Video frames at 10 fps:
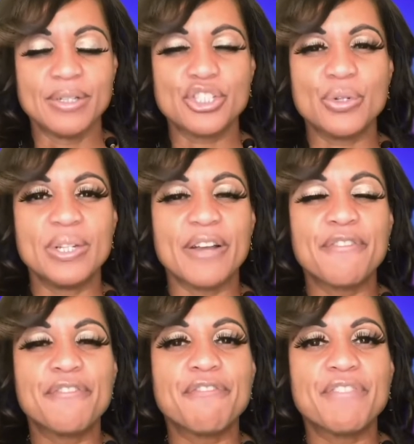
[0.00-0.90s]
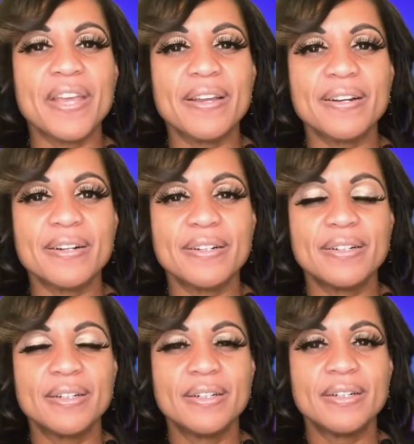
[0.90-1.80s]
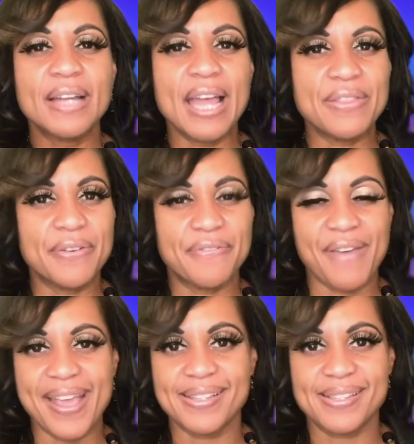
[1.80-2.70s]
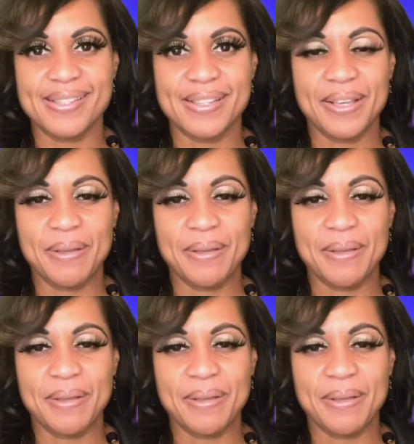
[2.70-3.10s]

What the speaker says: to look fear in the face.